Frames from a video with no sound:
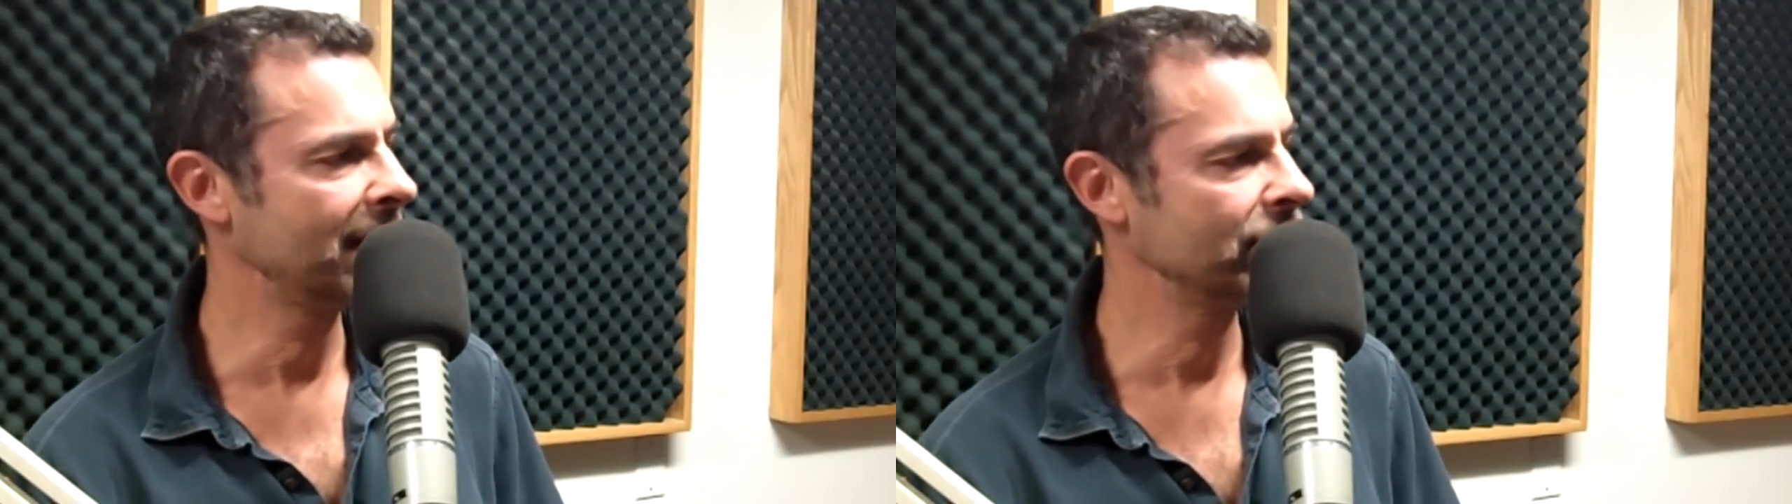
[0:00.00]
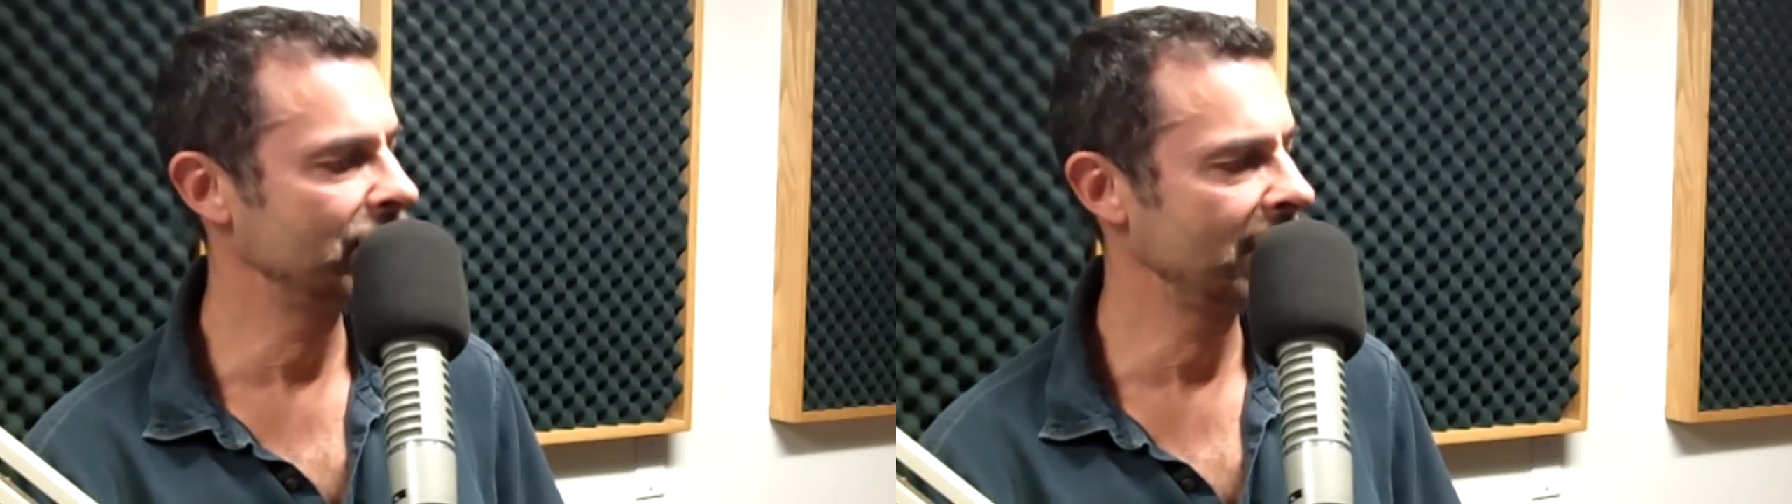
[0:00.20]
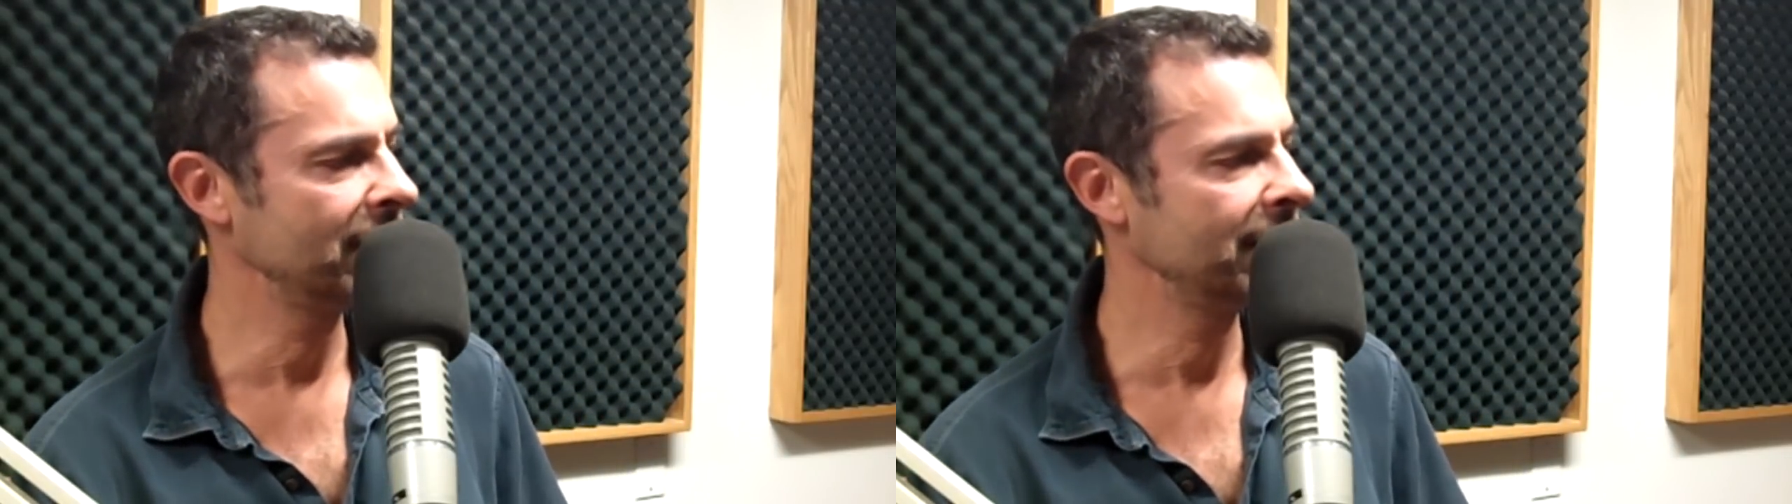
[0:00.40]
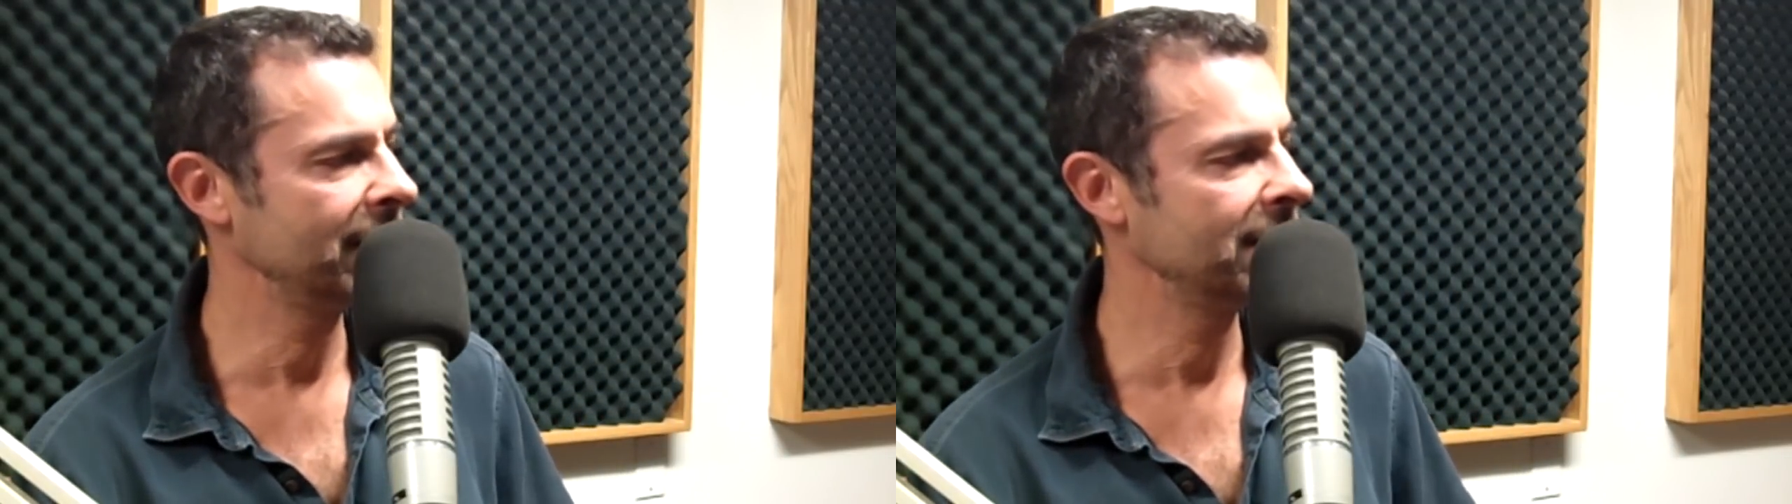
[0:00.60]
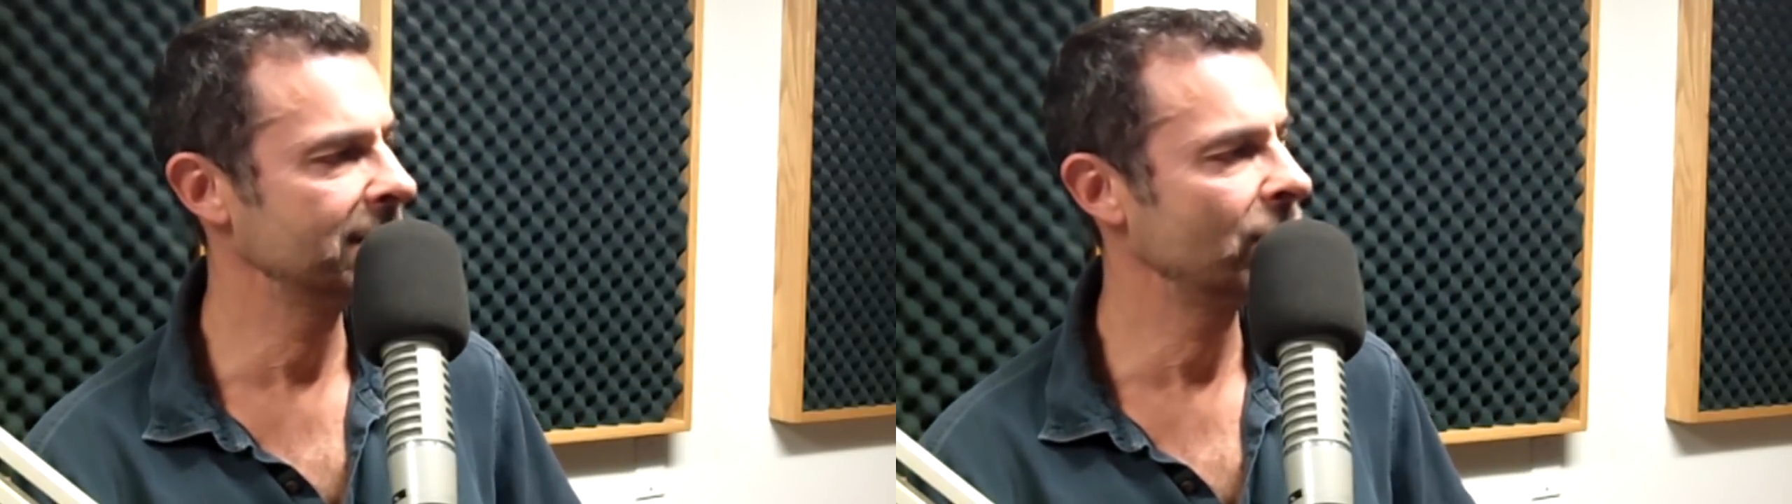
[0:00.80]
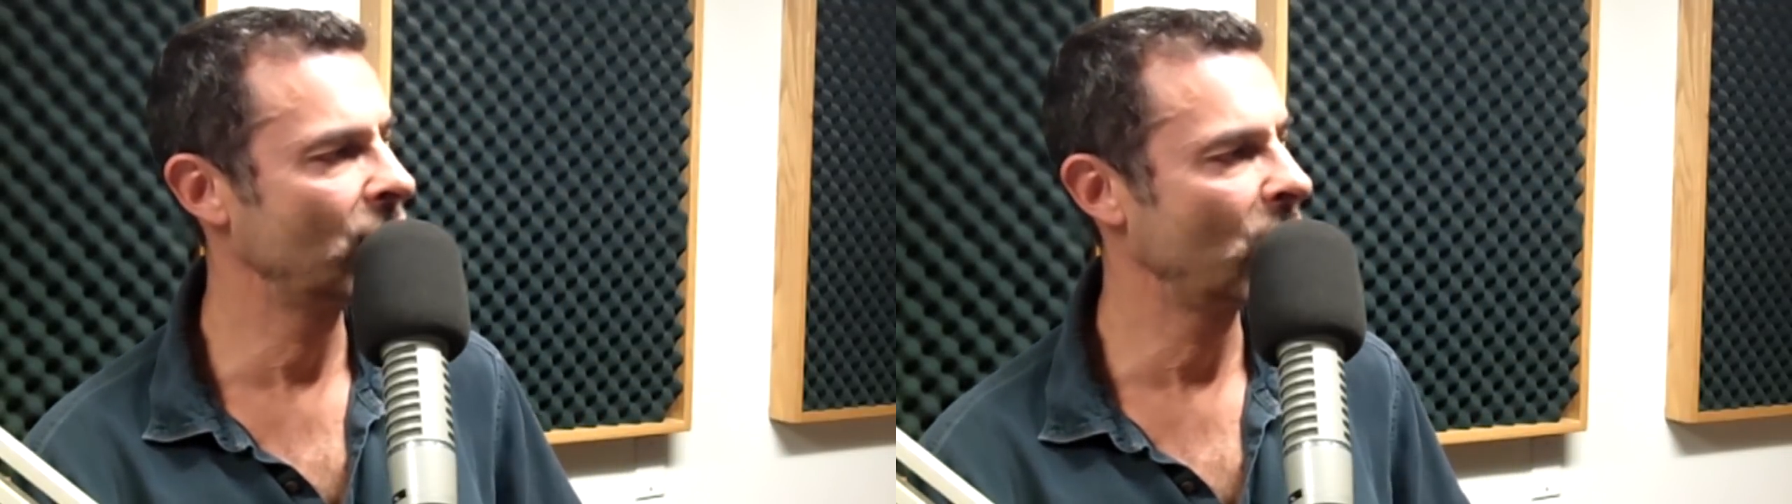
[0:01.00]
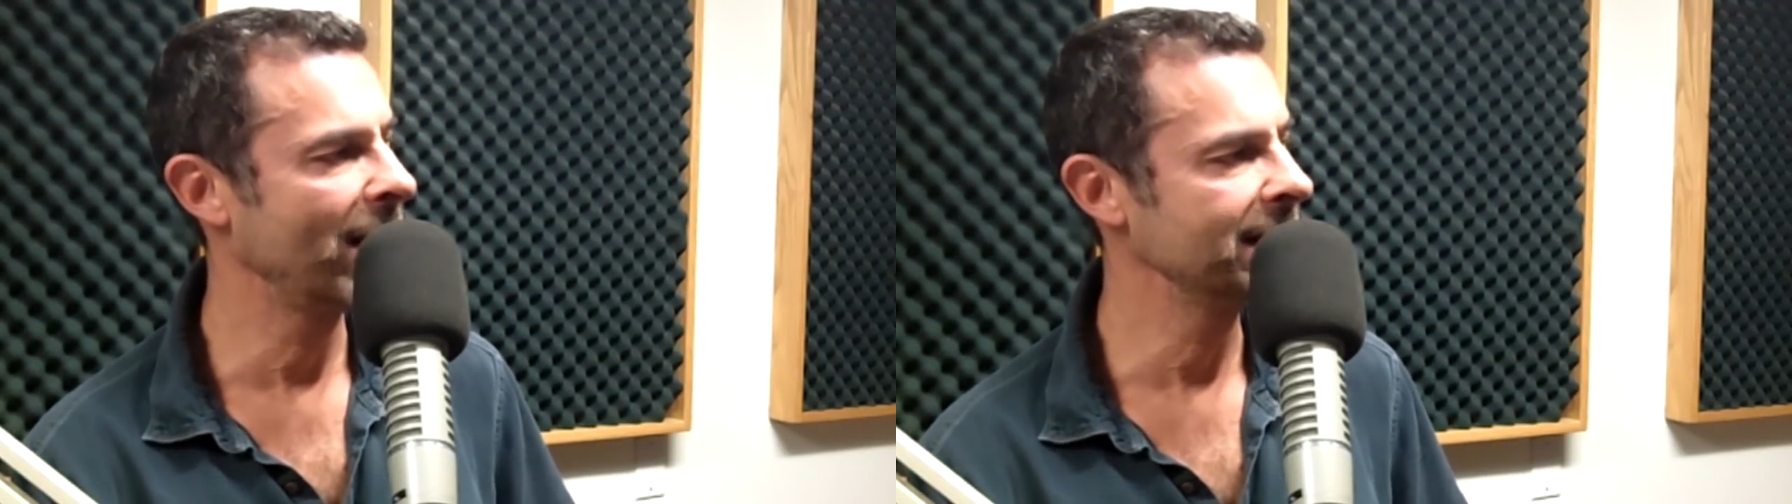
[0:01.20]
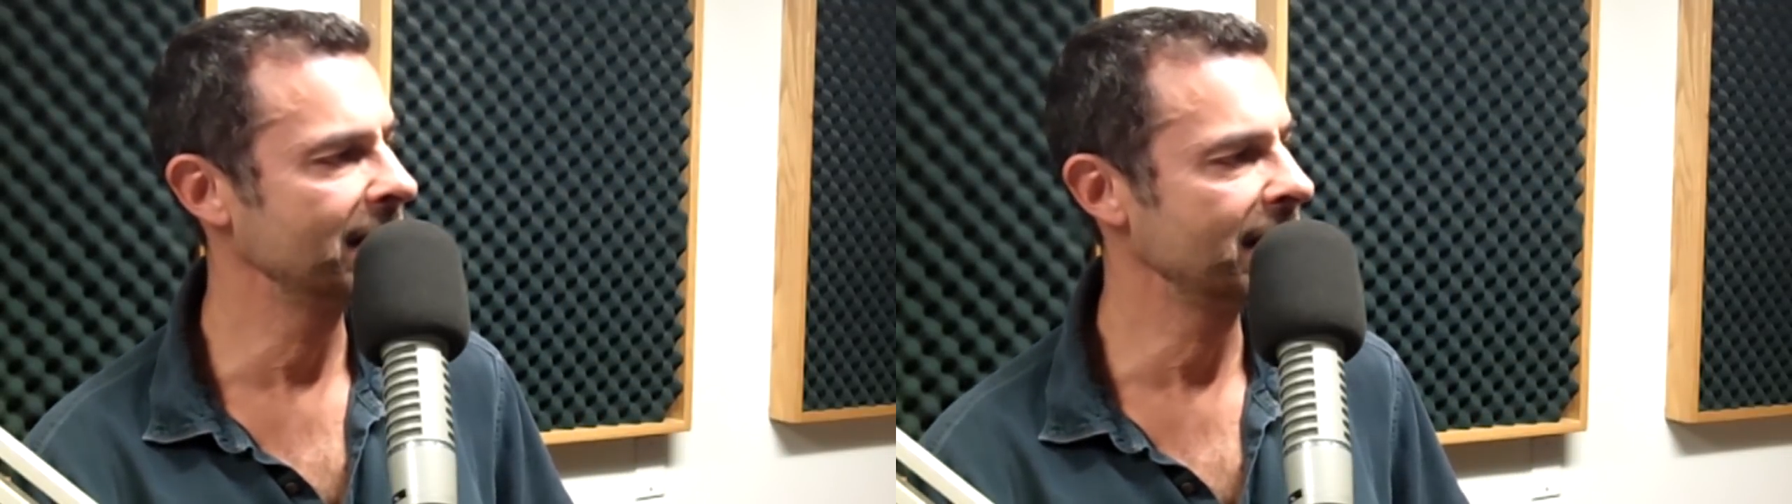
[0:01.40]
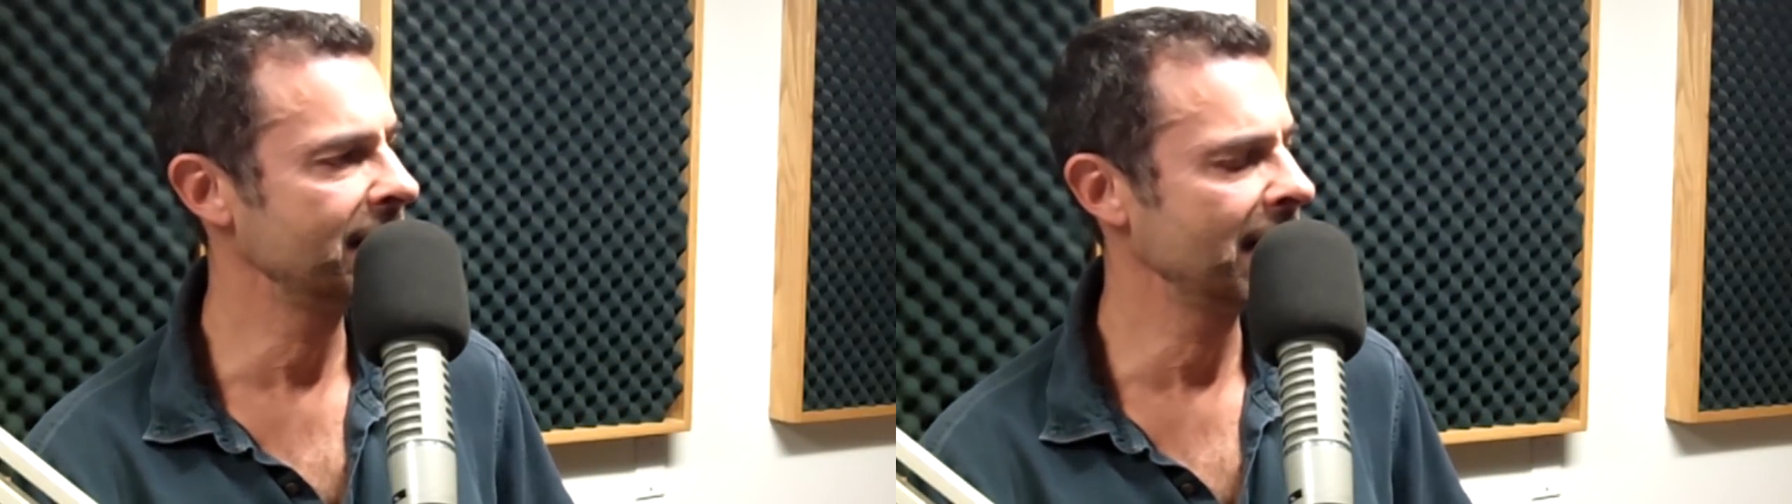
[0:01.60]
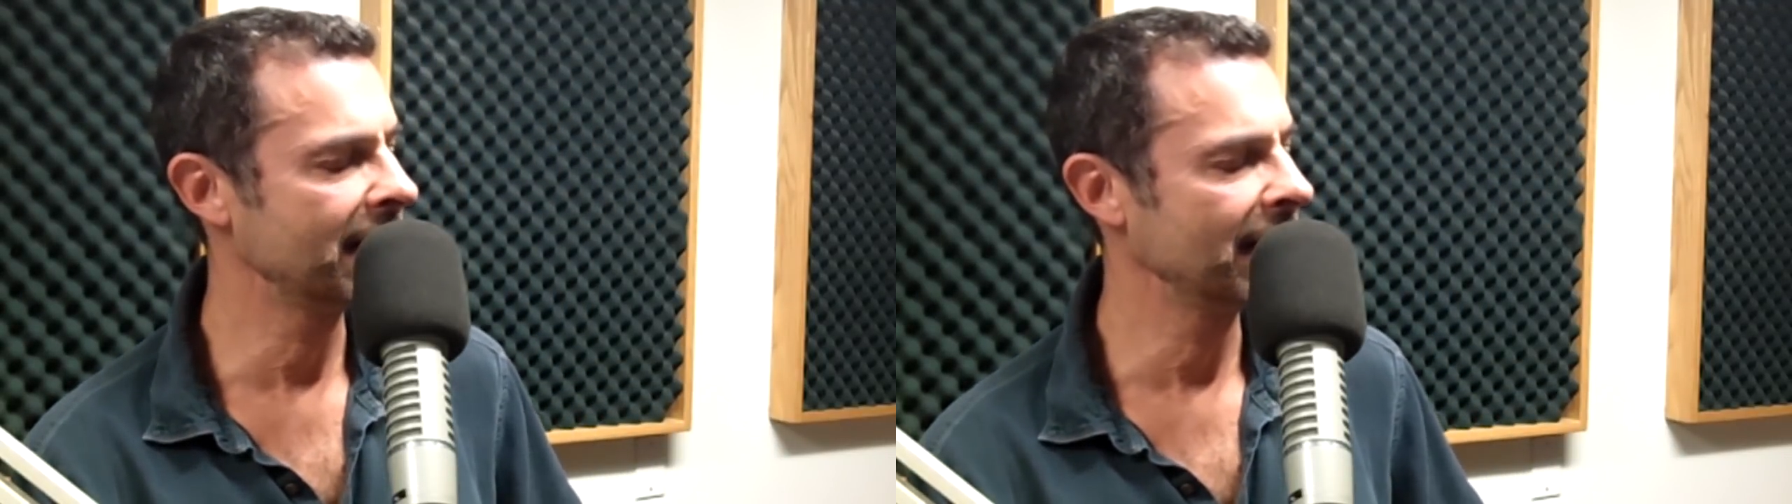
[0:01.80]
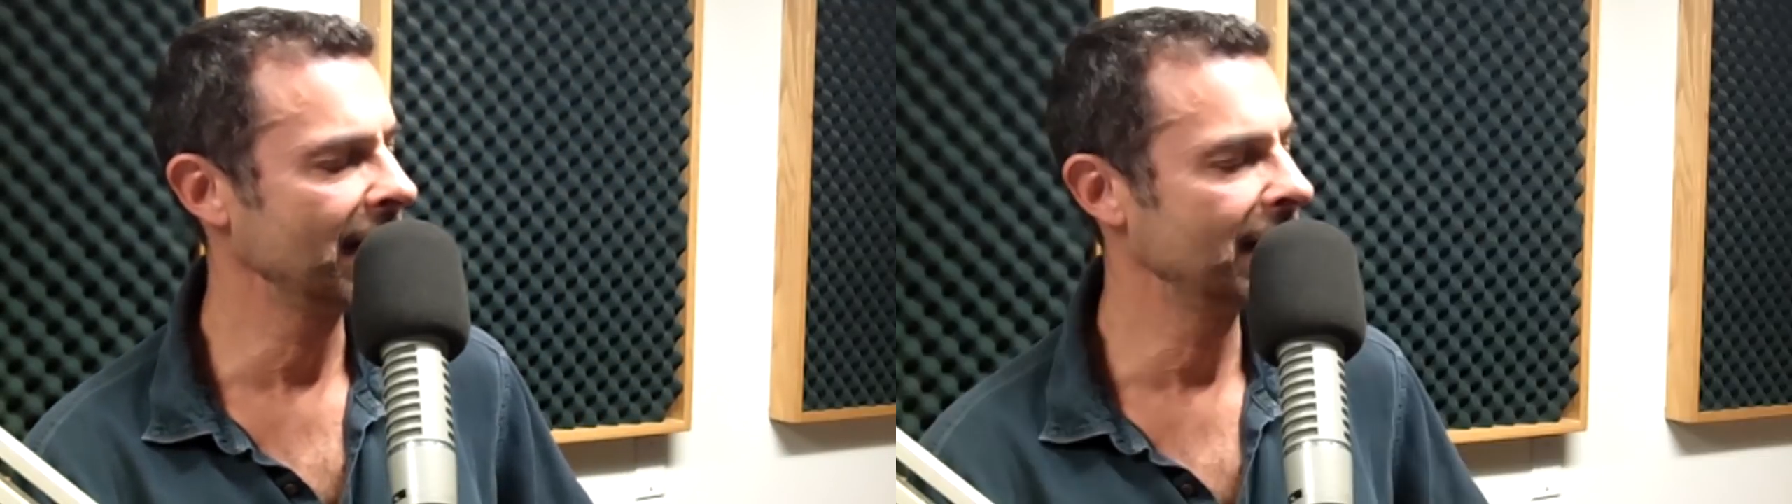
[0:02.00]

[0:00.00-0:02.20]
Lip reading: Energetically, it is quite thick.